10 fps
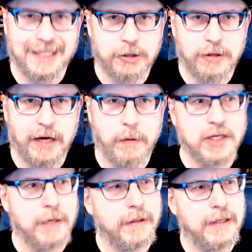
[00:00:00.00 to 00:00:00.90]
Trade,
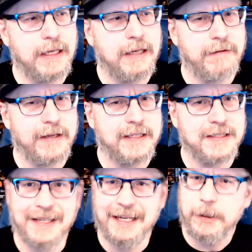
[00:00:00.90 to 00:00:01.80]
which I believe
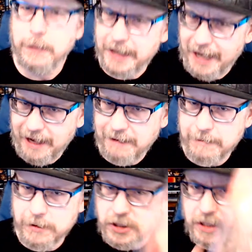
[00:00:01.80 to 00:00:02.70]
is the UK
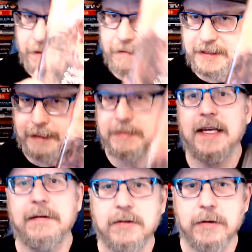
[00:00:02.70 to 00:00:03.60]
version of the same
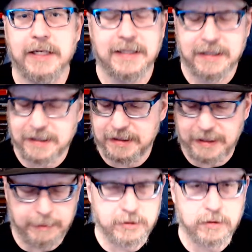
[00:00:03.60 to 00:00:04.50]
set of stories. It's the
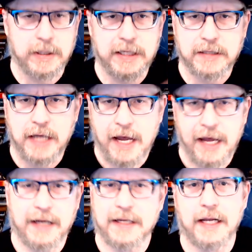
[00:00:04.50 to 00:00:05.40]
same stories
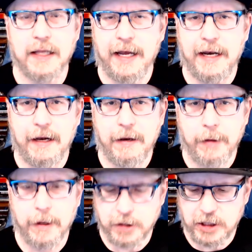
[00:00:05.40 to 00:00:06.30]
in an
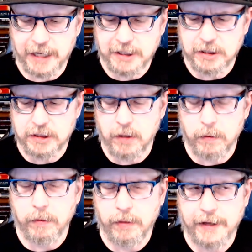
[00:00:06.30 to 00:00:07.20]
anthology. I just
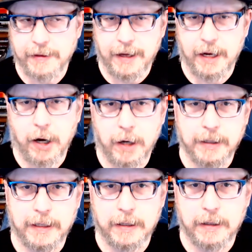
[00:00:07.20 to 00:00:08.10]
don't think they call
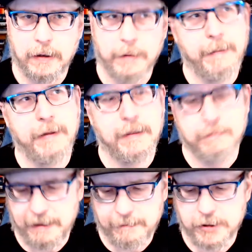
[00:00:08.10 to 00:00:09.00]
it, or maybe
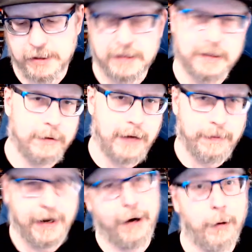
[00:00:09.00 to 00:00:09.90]
Night Visions is the UK
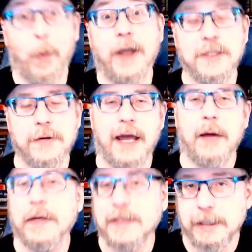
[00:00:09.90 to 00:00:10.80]
one. I don't know. One's UK,
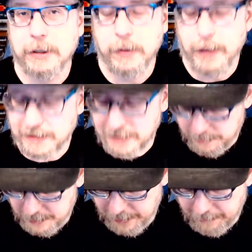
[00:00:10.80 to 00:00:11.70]
one's the US, I
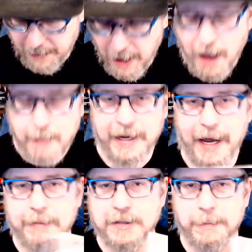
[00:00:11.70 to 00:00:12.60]
believe. But yeah,
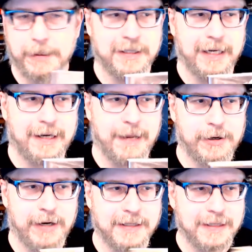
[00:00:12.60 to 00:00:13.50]
I was super excited to come
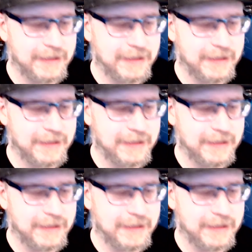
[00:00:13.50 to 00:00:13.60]
across this.